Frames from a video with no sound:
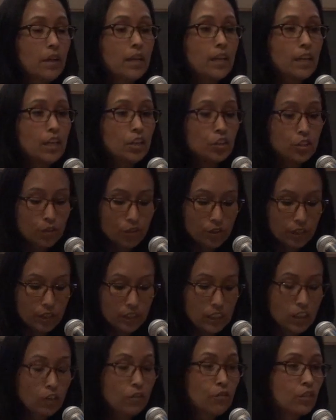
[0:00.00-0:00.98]
And so the
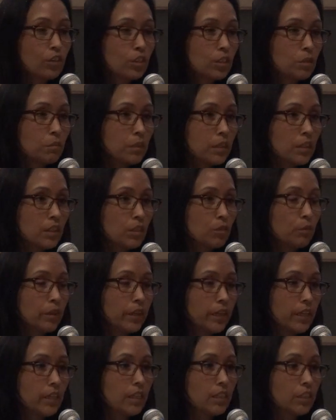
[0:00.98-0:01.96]
silversmiths went
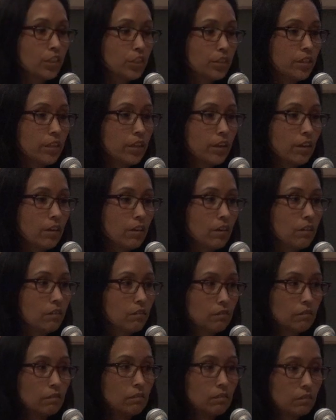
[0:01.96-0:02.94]
into
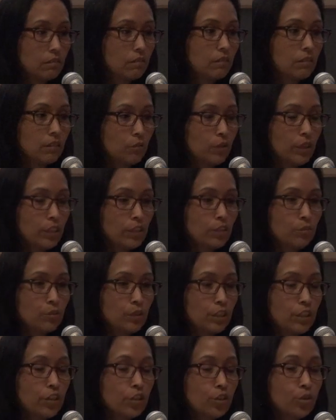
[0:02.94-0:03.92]
with
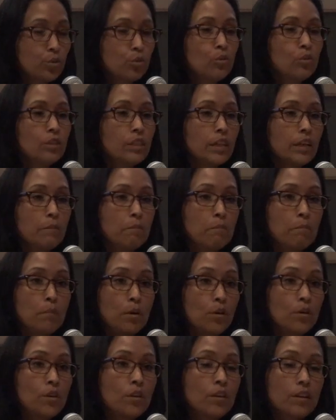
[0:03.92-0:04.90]
their tools and
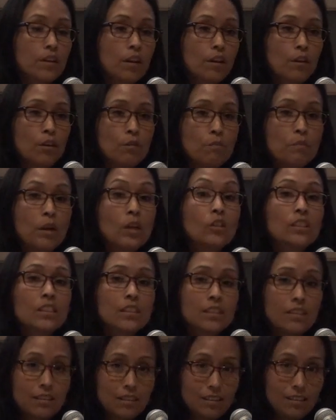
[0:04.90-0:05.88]
burned or
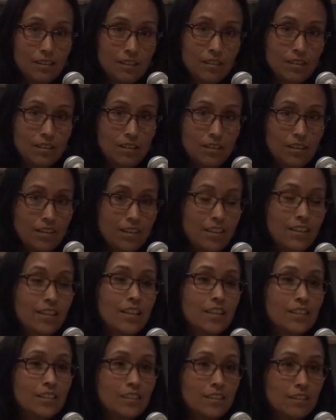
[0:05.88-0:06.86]
melted
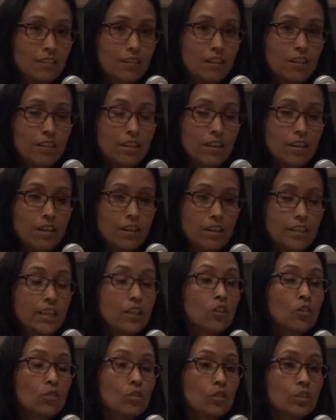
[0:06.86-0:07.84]
the
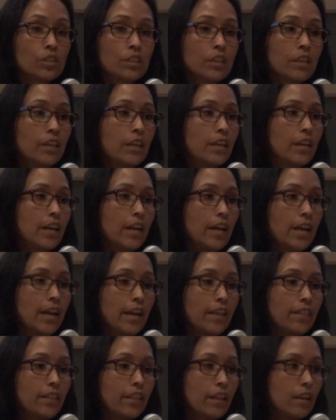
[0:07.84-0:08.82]
nickels
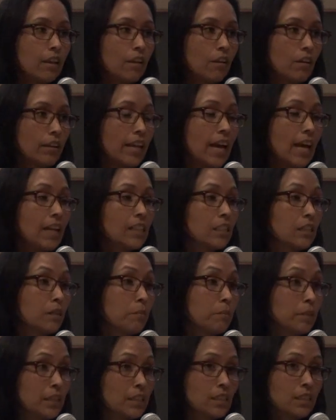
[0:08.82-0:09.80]
and then cast them
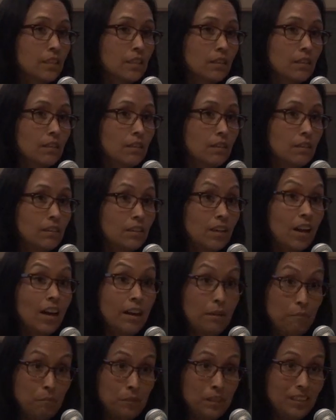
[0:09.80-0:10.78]
into
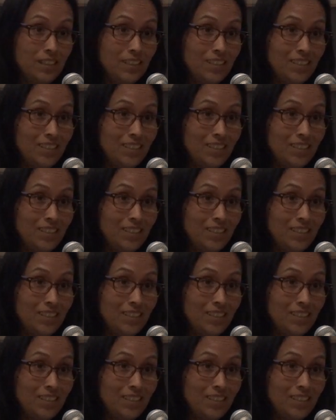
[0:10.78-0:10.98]
dimes,